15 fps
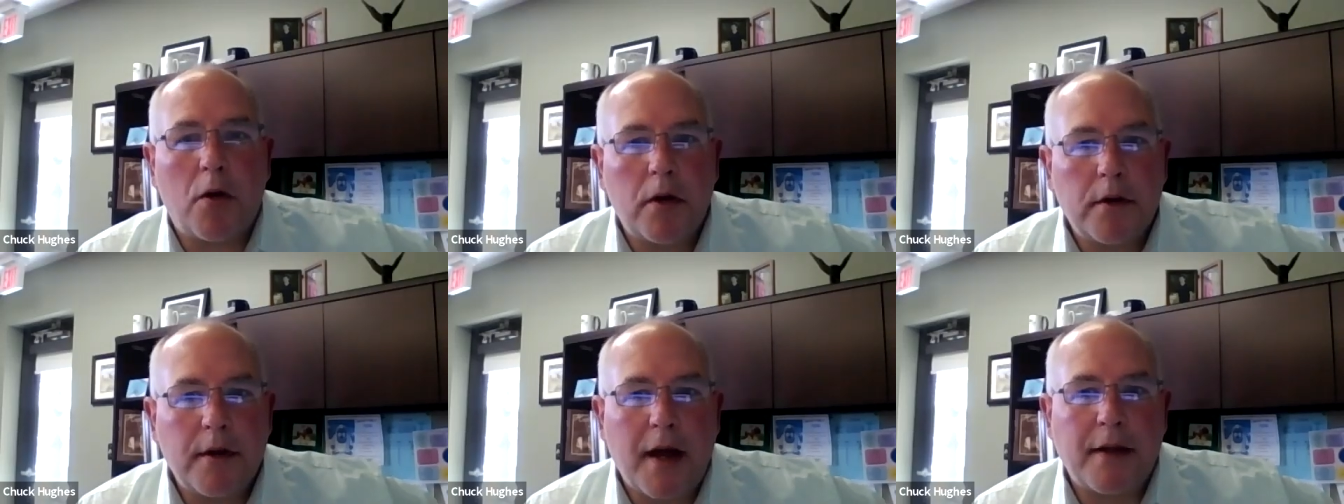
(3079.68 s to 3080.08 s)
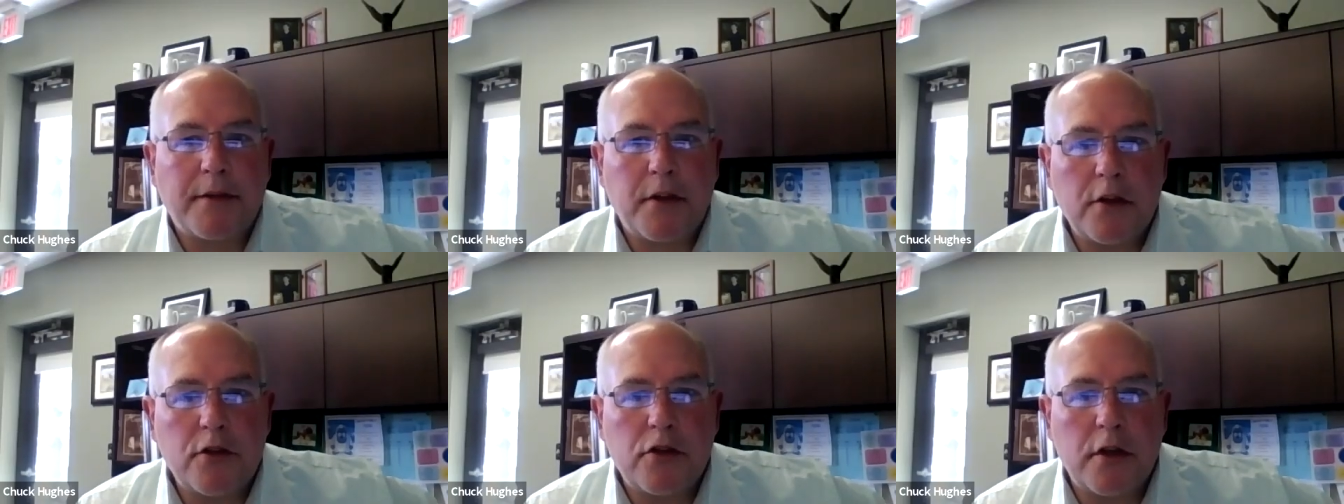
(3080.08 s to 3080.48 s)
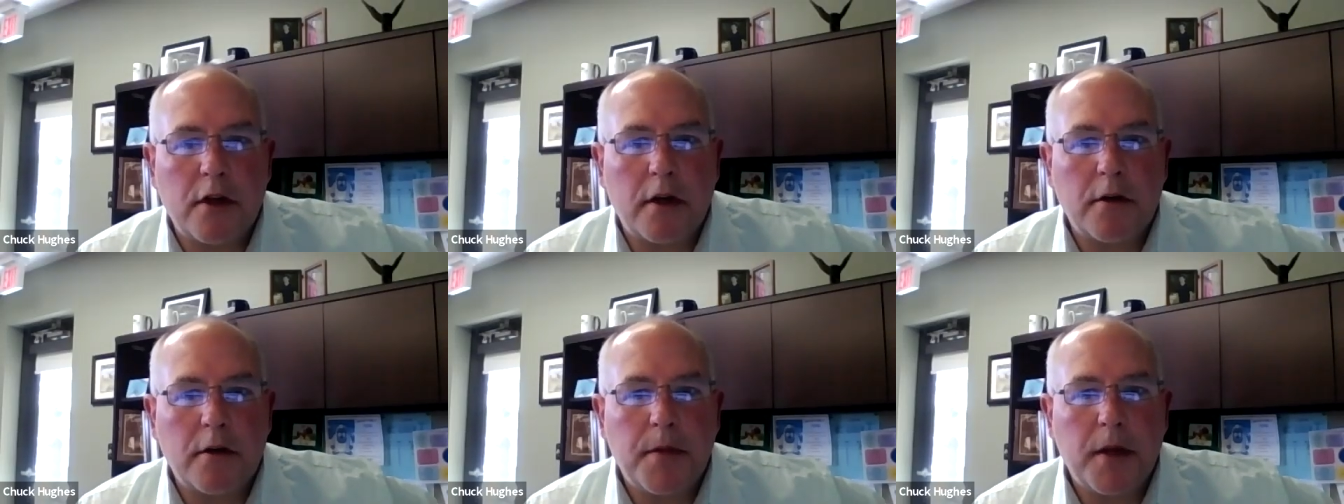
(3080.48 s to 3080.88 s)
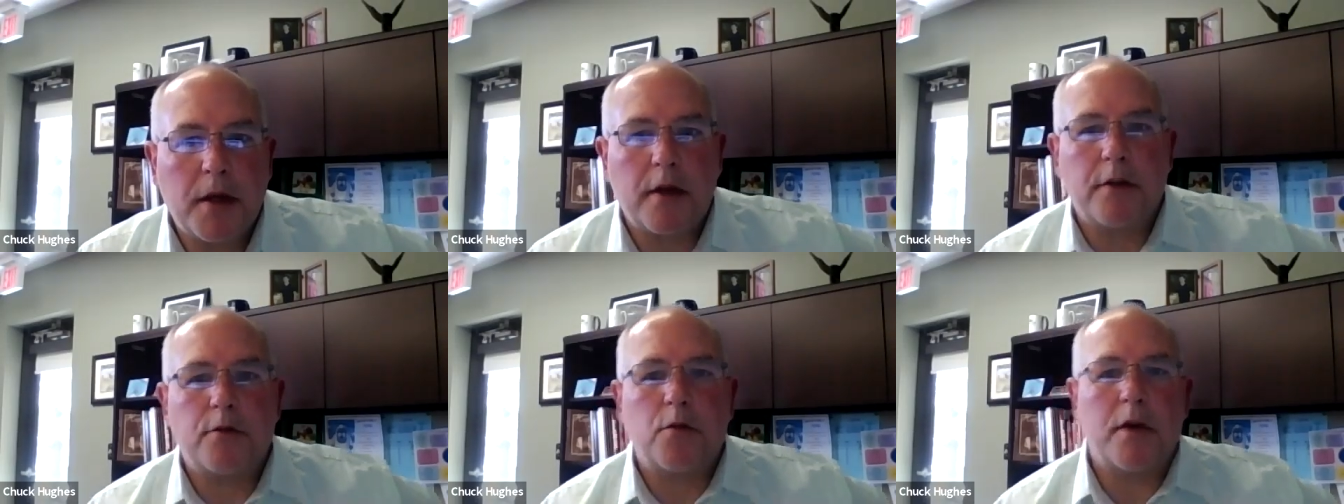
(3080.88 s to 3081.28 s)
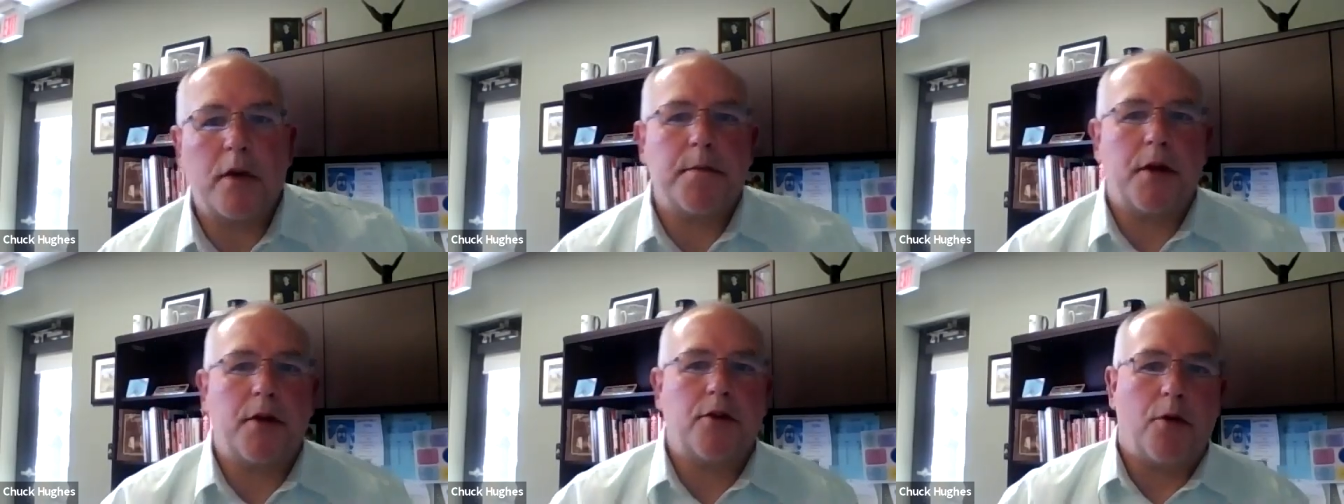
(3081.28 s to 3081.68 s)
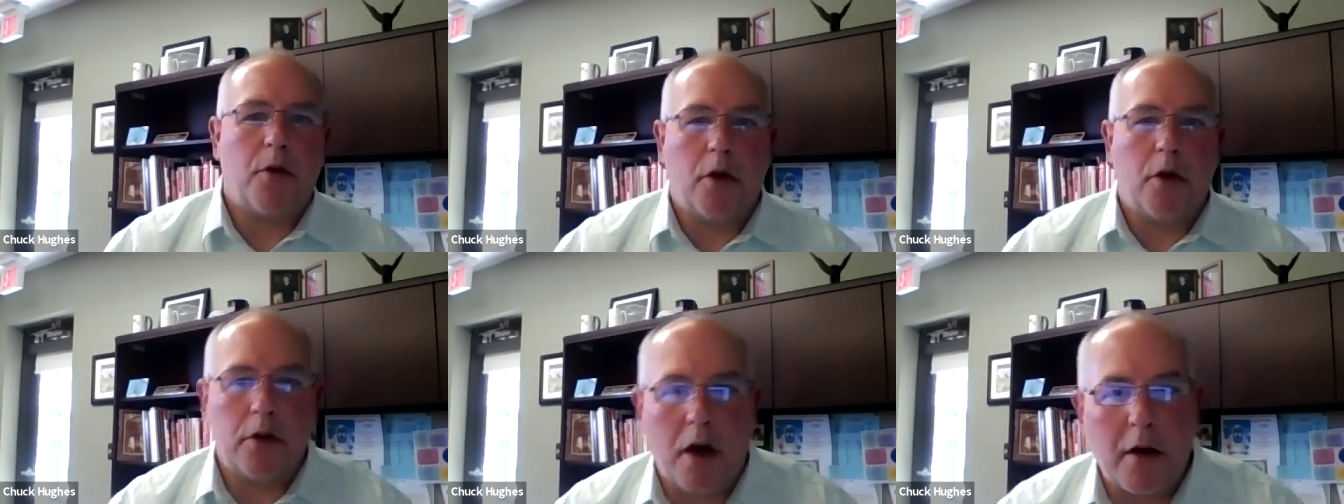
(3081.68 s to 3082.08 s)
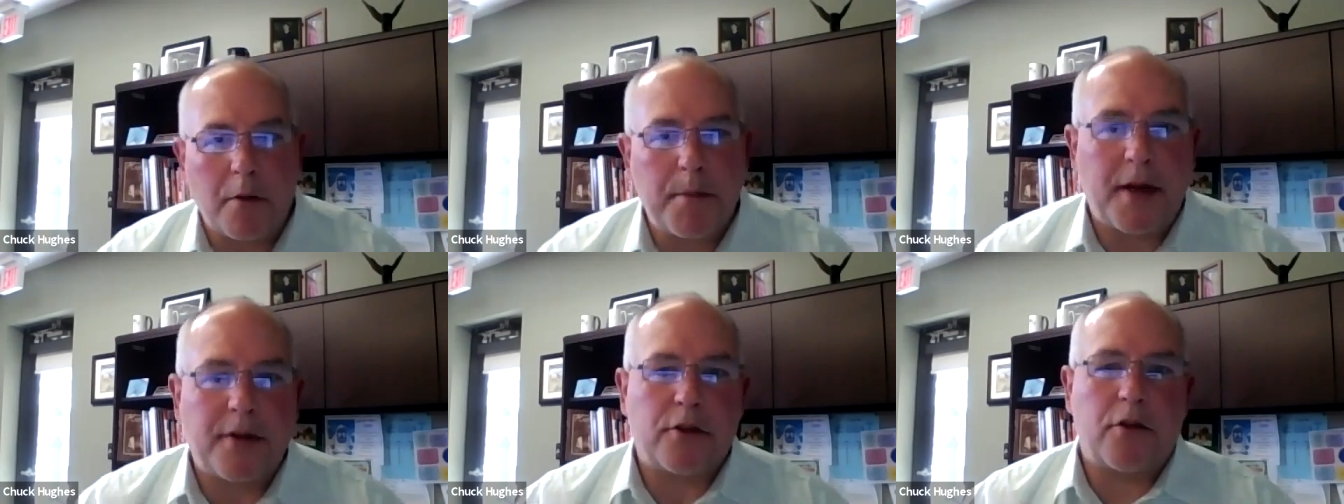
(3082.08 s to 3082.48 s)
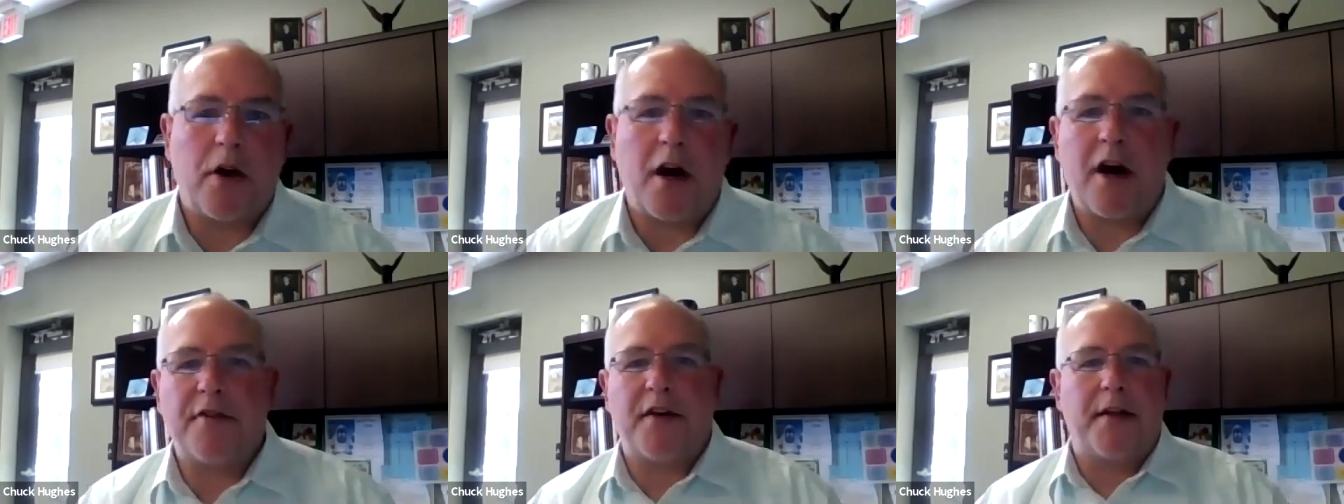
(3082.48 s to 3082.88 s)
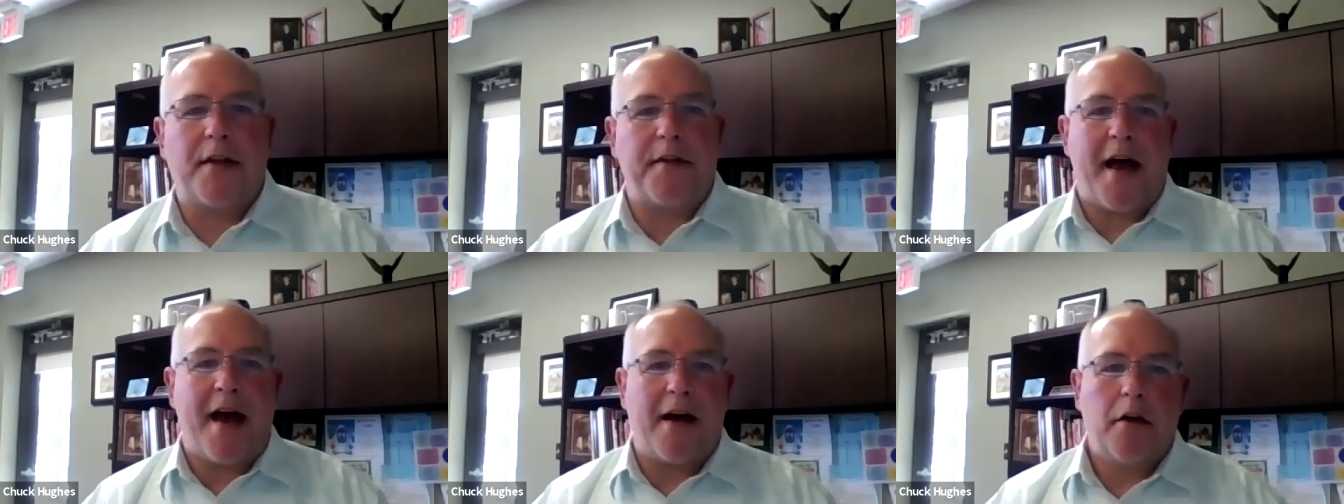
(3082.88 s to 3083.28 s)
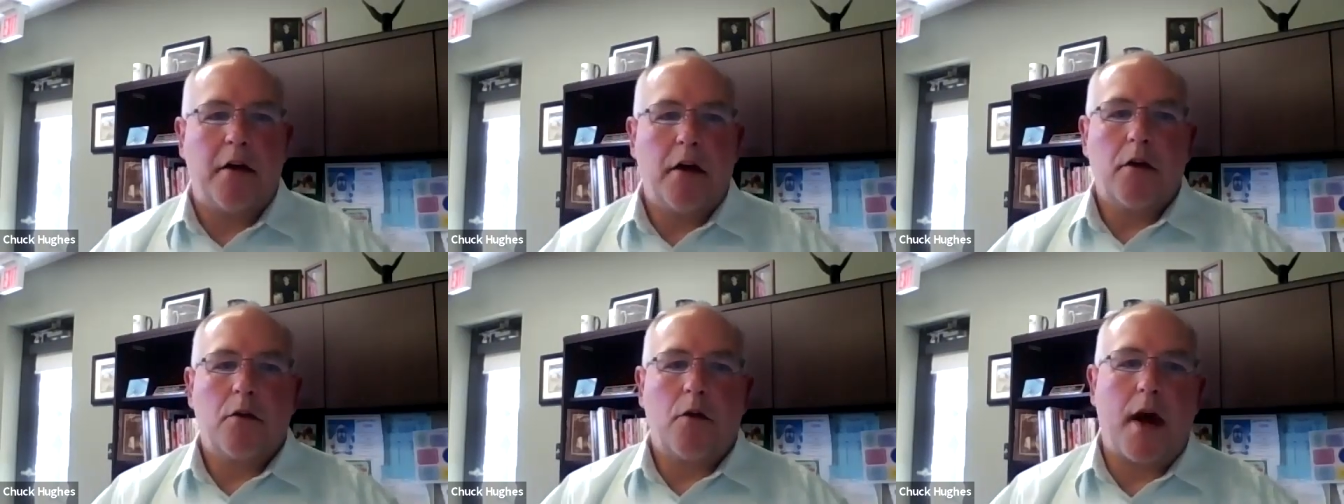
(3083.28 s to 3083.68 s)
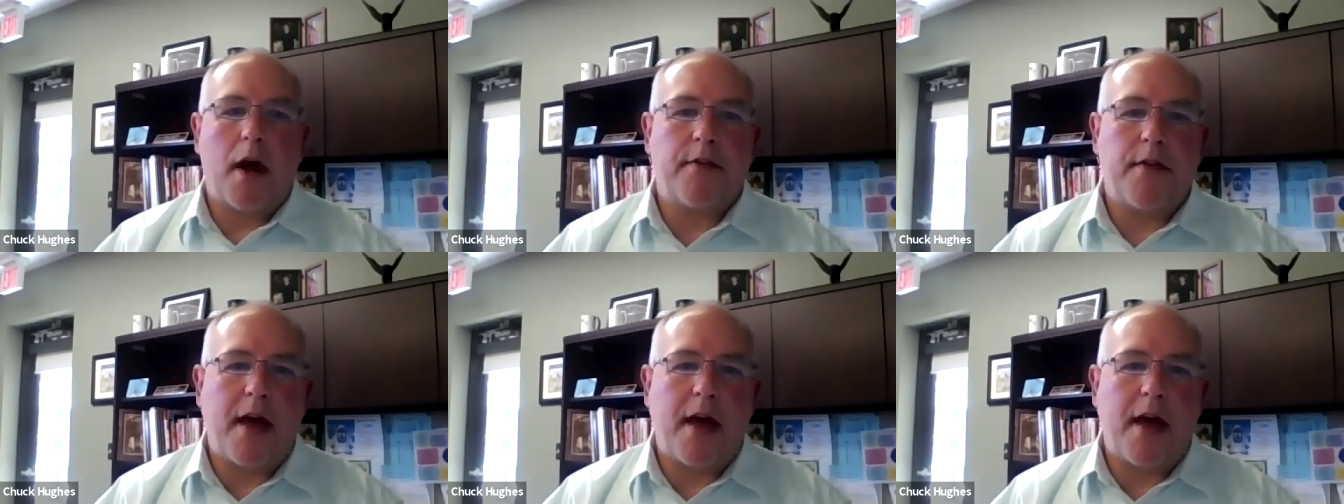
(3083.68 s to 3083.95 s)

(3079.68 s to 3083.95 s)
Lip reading: not this year, because we've been told all bets are off on that, right?